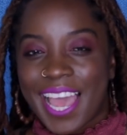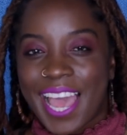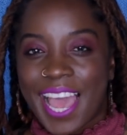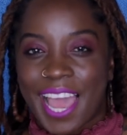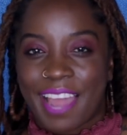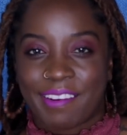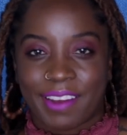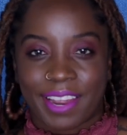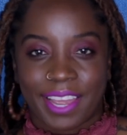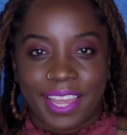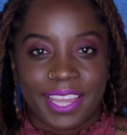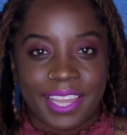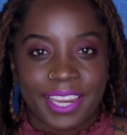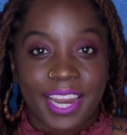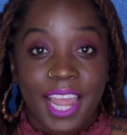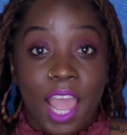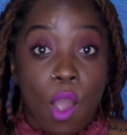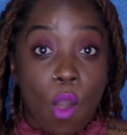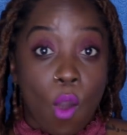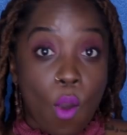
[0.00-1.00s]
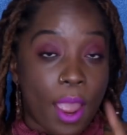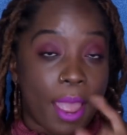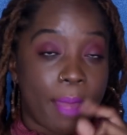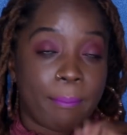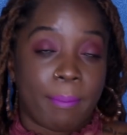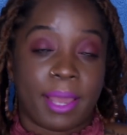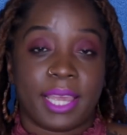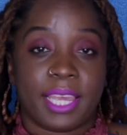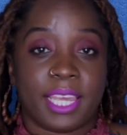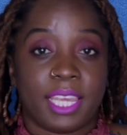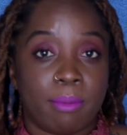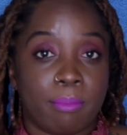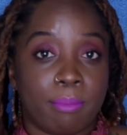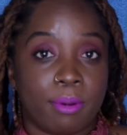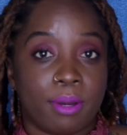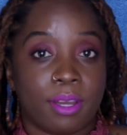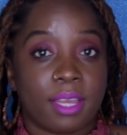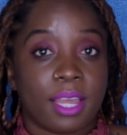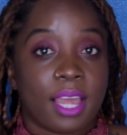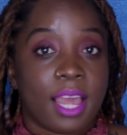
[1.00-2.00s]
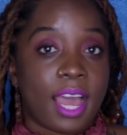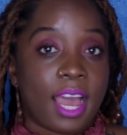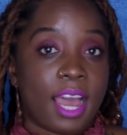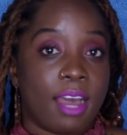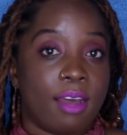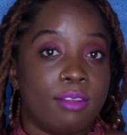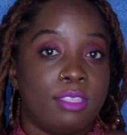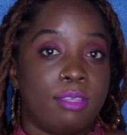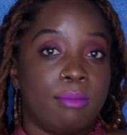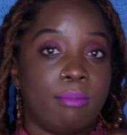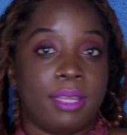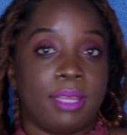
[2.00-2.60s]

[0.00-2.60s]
All right. Oh, and my ebook, How to